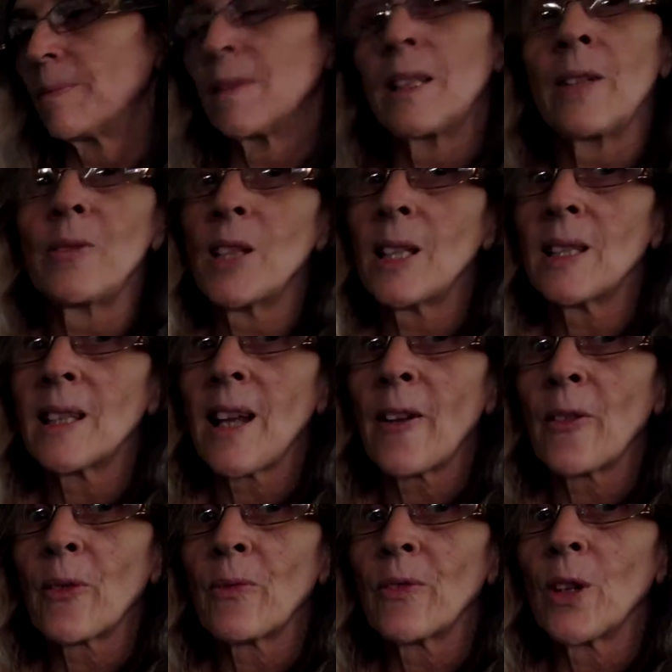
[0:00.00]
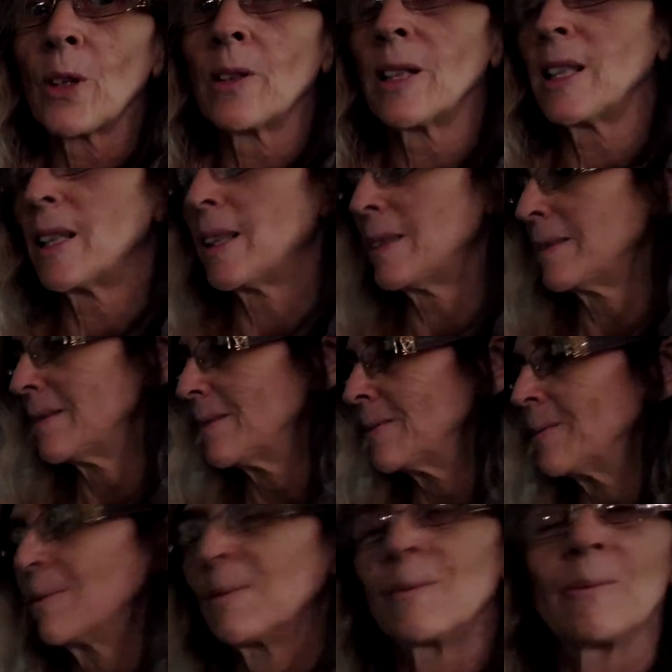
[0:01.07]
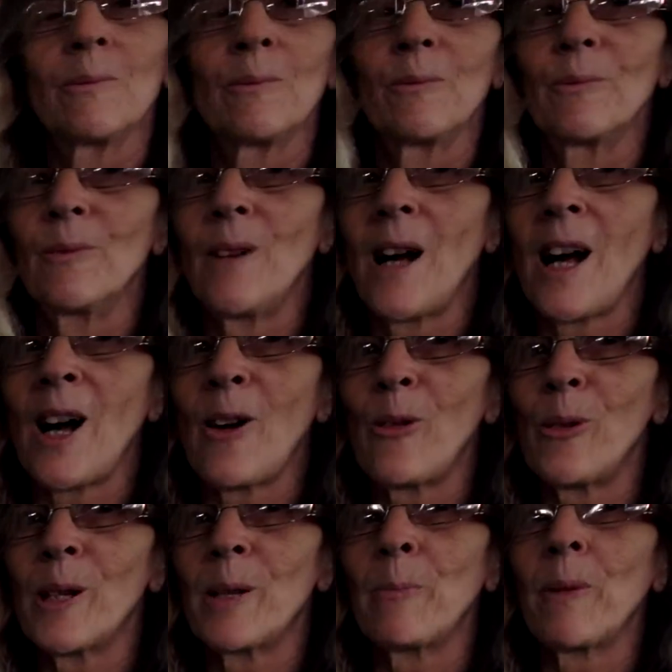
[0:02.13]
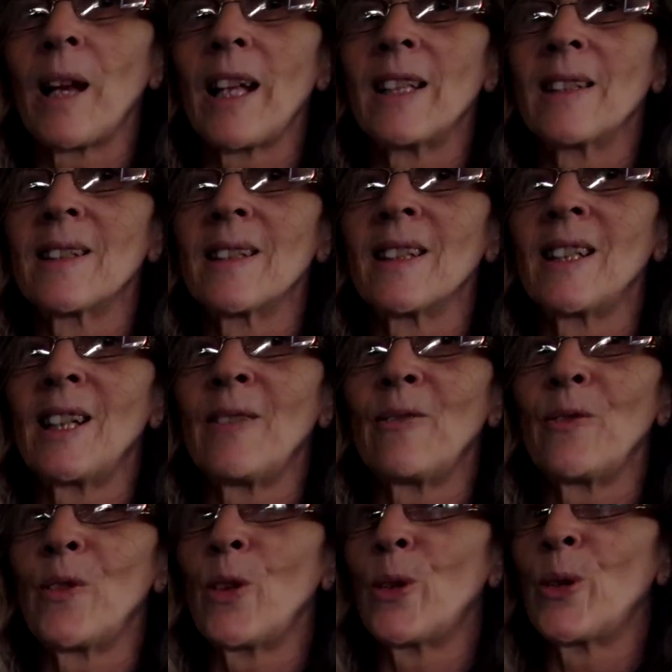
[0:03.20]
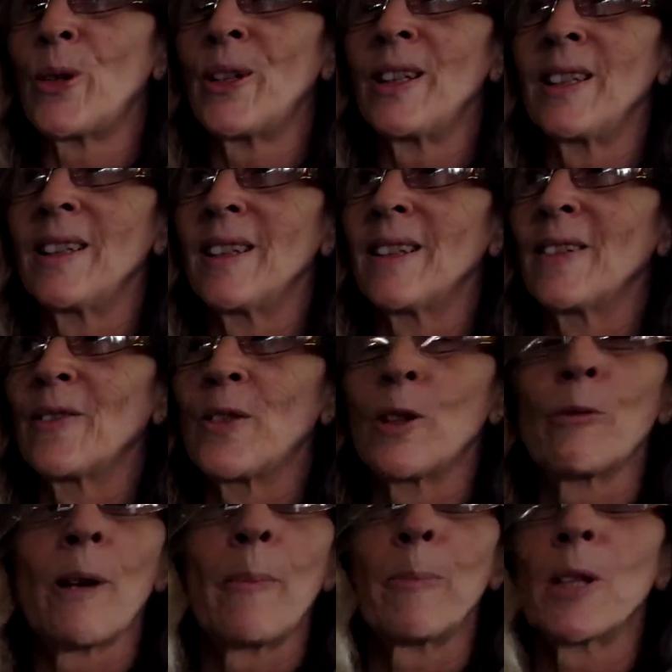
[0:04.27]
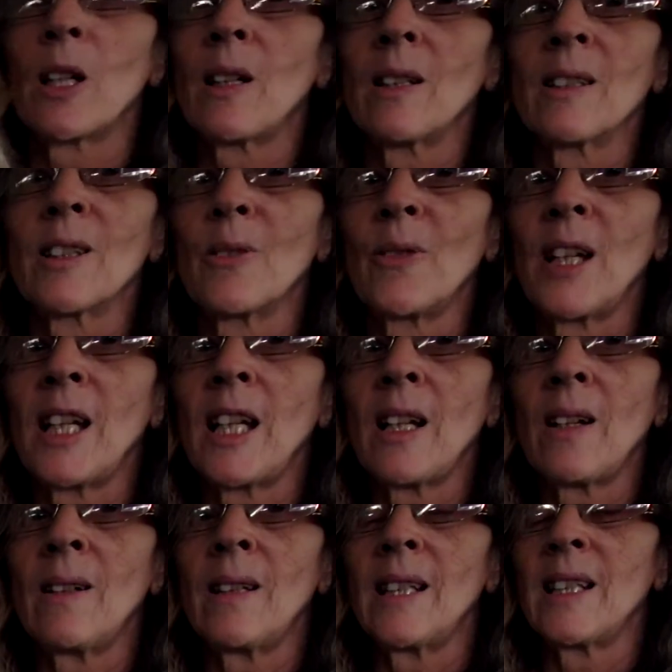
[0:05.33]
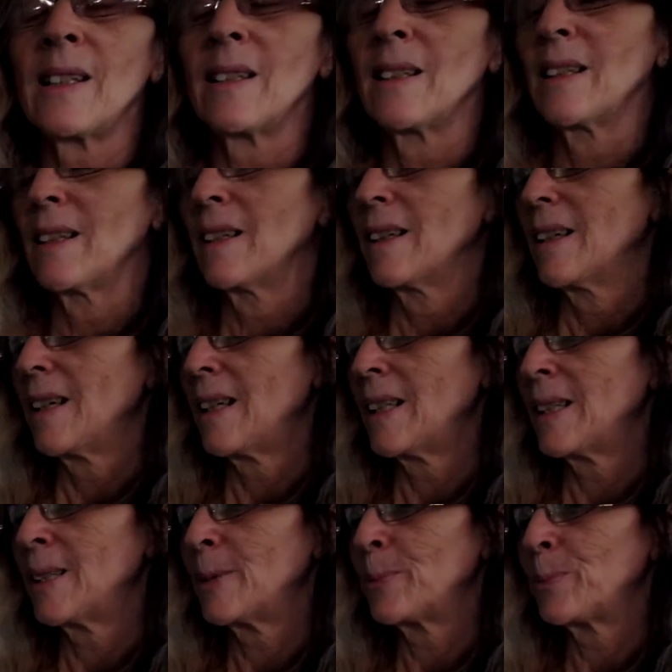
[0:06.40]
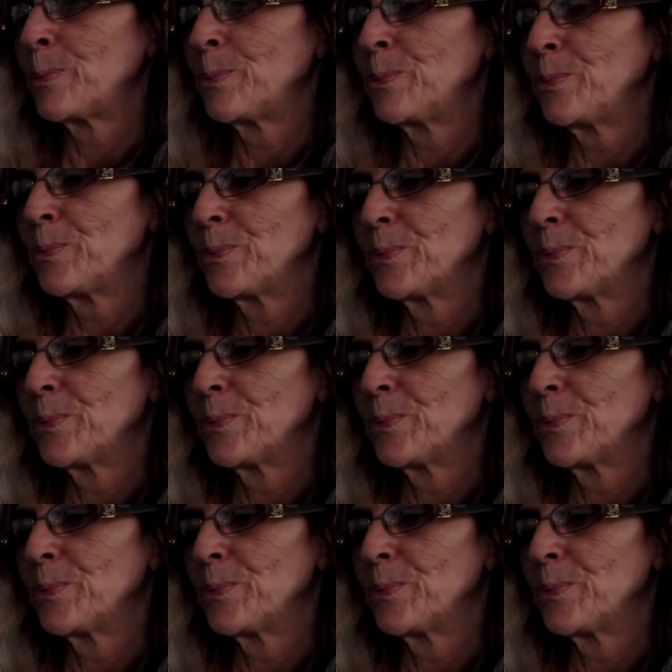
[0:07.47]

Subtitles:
lives in South Florida. Wow, what a place to live for reptiles of any kind. And